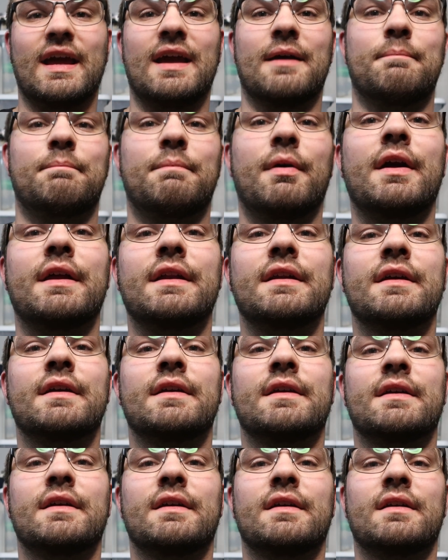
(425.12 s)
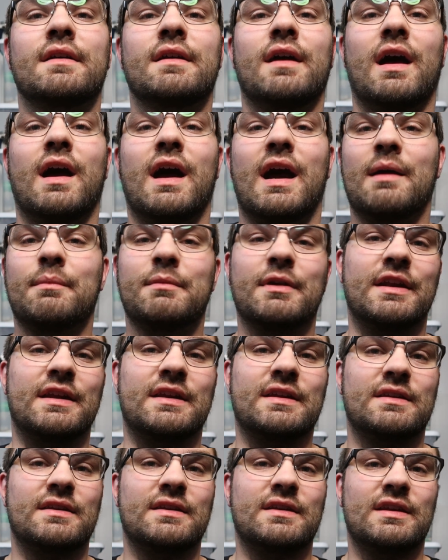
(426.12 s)
that, but I'm gonna
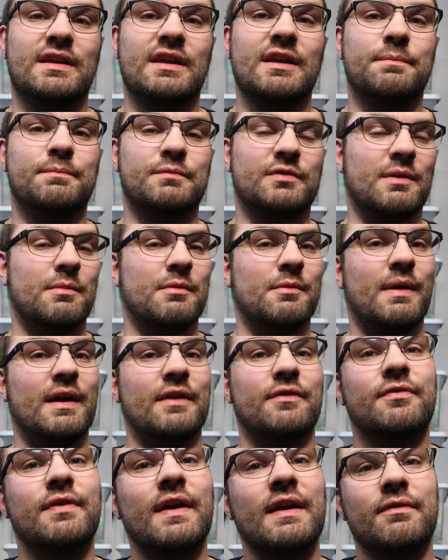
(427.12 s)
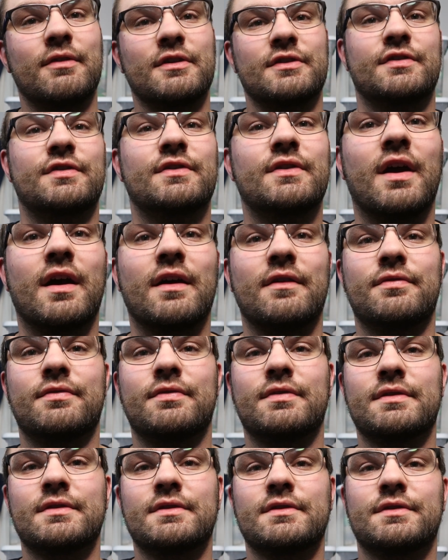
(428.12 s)
keep some of my favorite
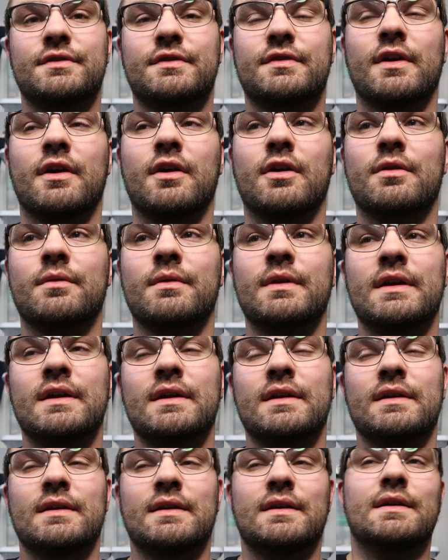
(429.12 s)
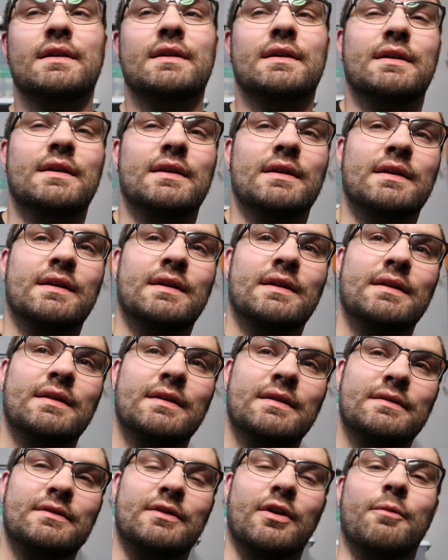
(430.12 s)
stuff. So
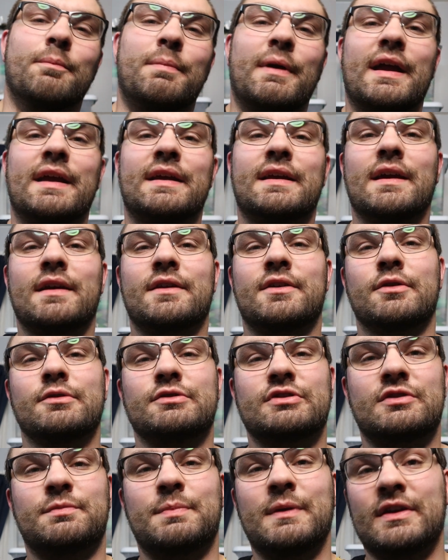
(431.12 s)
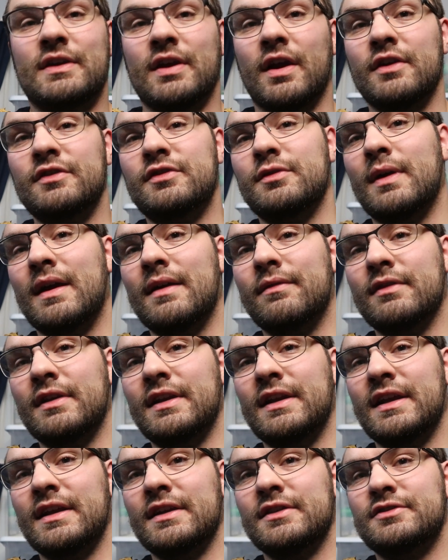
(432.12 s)
don't buy a gecko just because you have
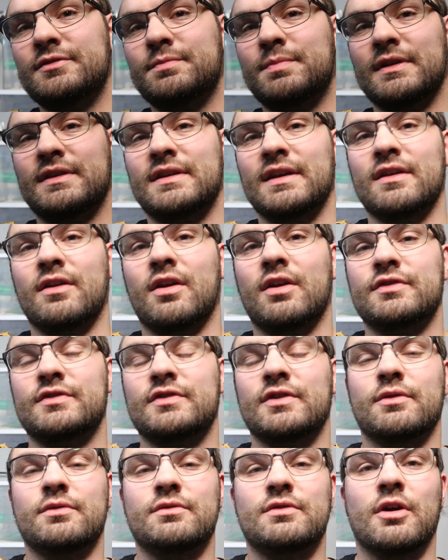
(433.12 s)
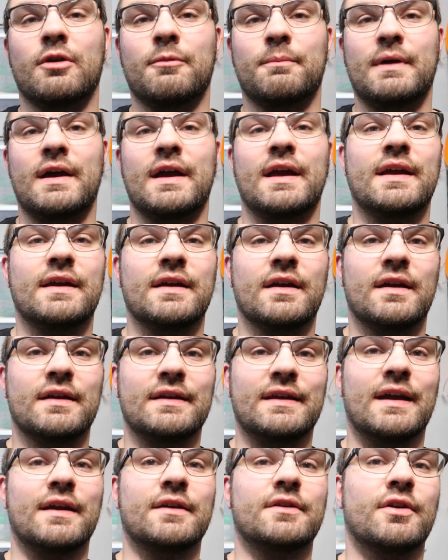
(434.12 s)
lineage, but then also don't buy a
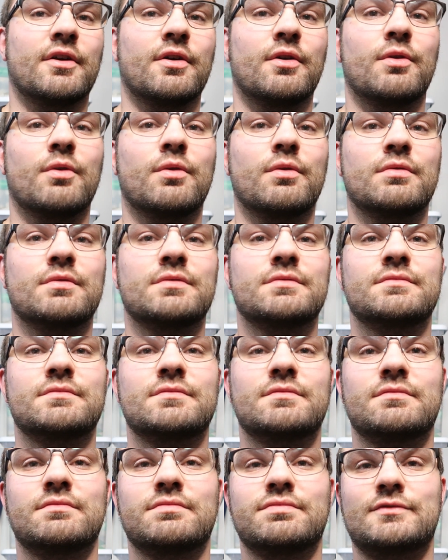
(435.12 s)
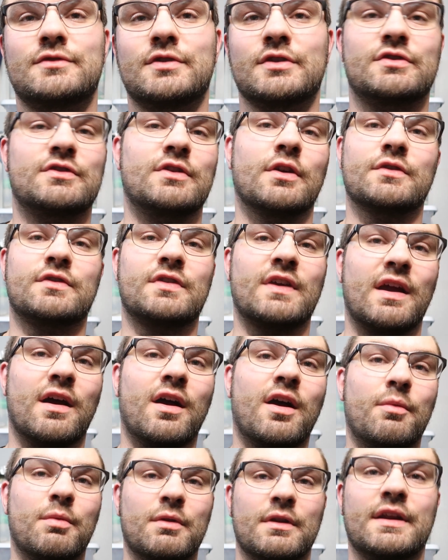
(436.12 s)
gecko, just don't say,
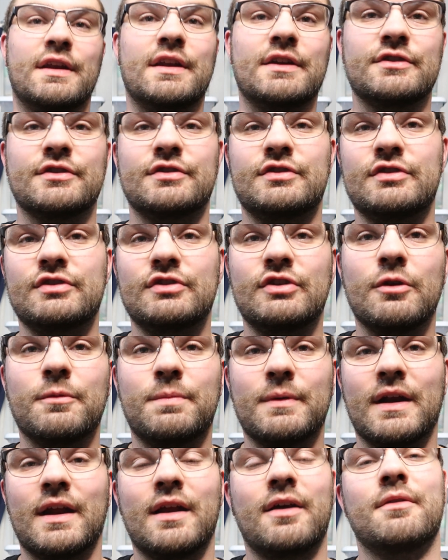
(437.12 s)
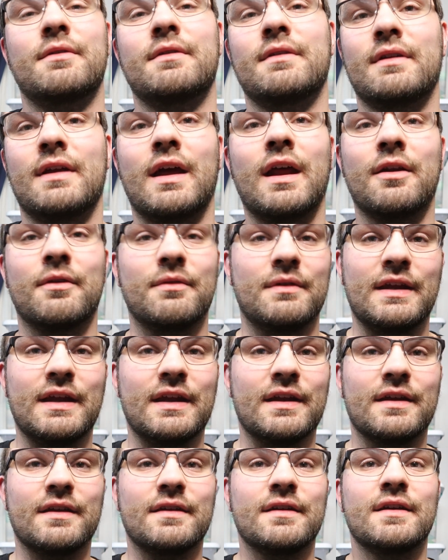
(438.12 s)
oh well, lineage is stupid, I don't
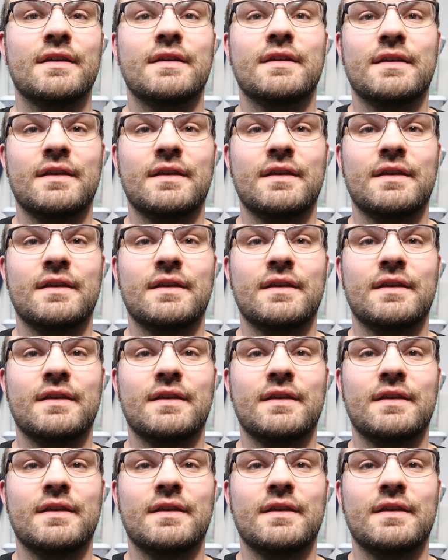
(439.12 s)
need it.